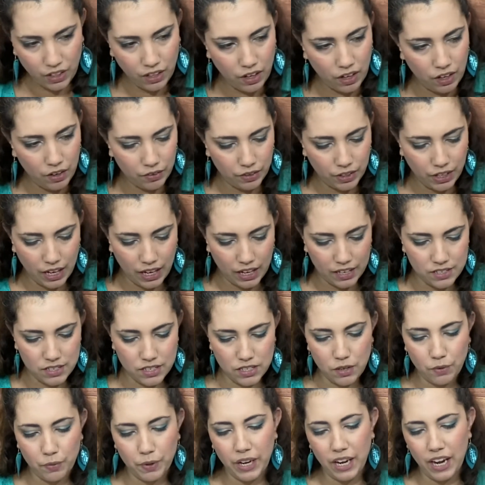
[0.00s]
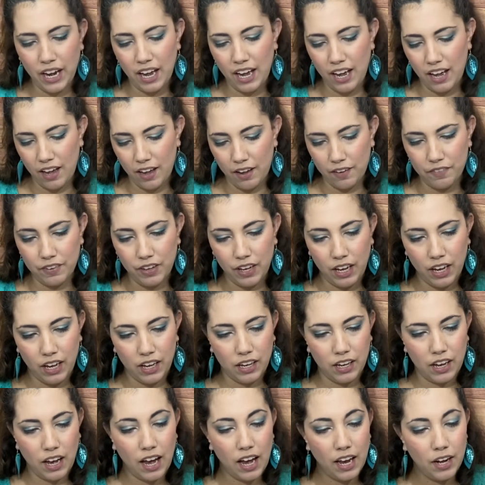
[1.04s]
Okay, so we have
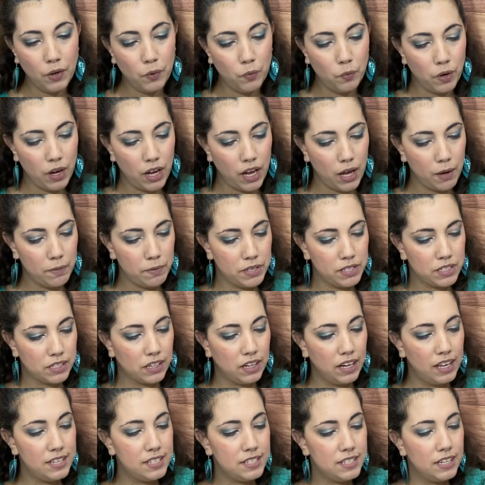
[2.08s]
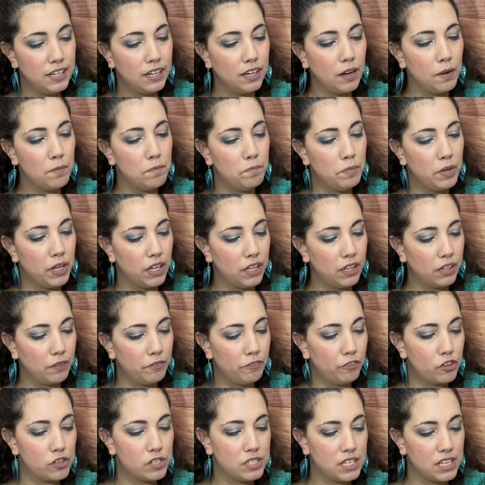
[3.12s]
a Unweb cleansing milk
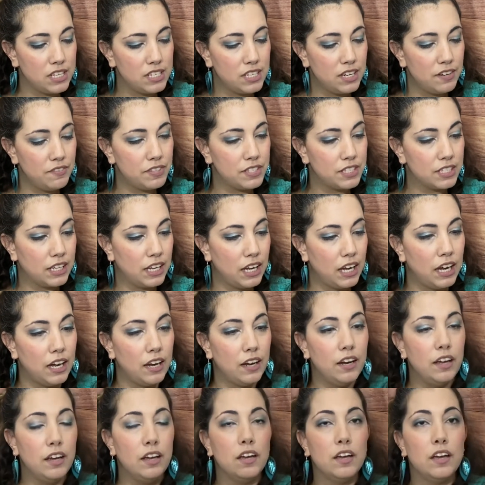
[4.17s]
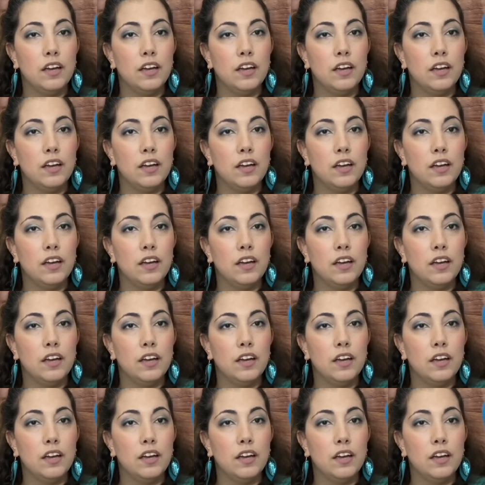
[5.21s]
for sensitive skin,